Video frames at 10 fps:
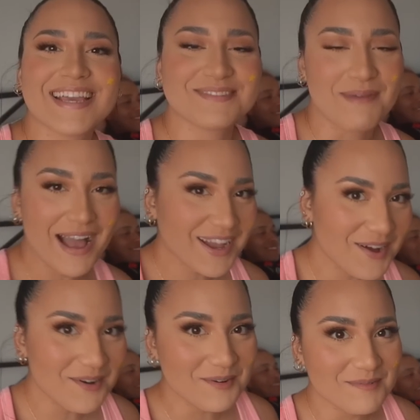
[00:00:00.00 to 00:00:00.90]
He's back
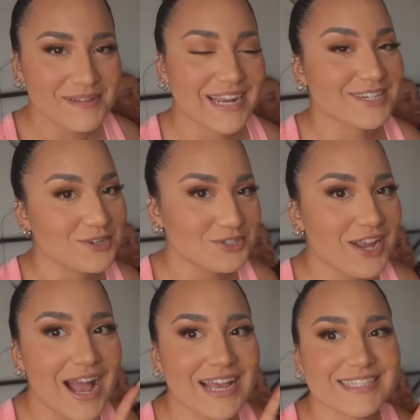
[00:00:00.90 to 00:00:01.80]
home and I told you
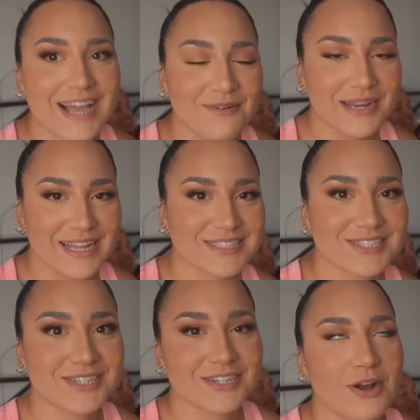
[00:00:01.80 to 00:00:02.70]
guys I would
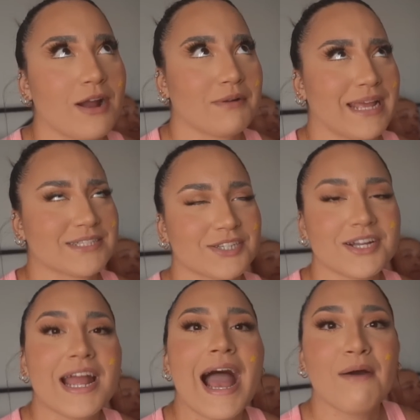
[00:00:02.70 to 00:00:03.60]
answer or I would
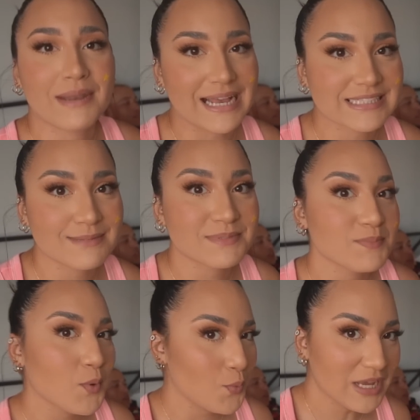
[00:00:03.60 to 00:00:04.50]
answer. I would ask him
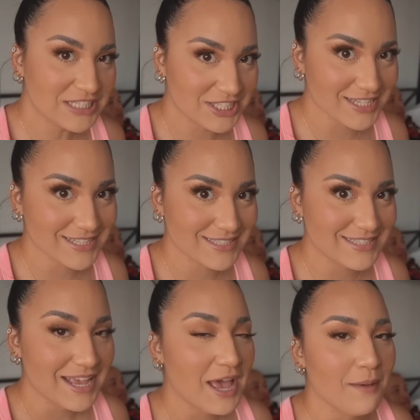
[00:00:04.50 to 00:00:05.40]
some
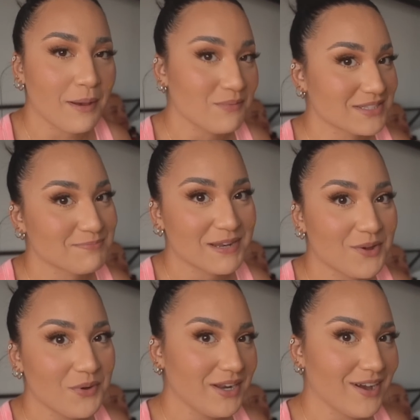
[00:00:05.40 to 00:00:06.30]
questions about what's been
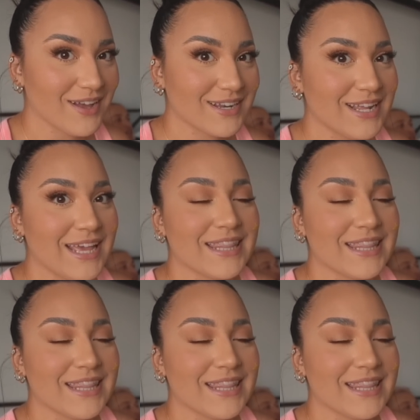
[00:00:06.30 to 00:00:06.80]
going on.